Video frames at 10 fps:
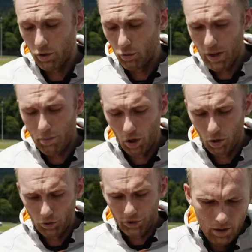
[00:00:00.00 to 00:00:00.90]
and
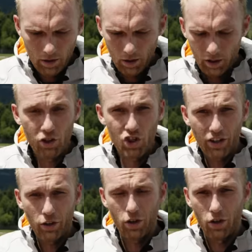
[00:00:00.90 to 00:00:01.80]
rebound. Uh, in
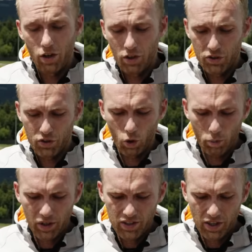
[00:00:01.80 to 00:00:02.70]
general all the stock
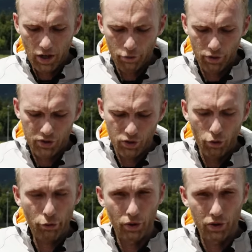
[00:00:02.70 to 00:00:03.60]
bikes have a
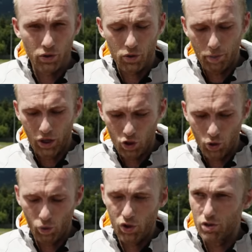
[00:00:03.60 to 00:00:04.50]
softer
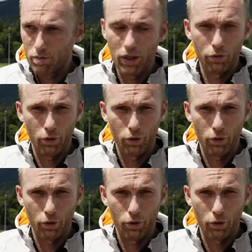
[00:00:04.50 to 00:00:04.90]
suspension which is meant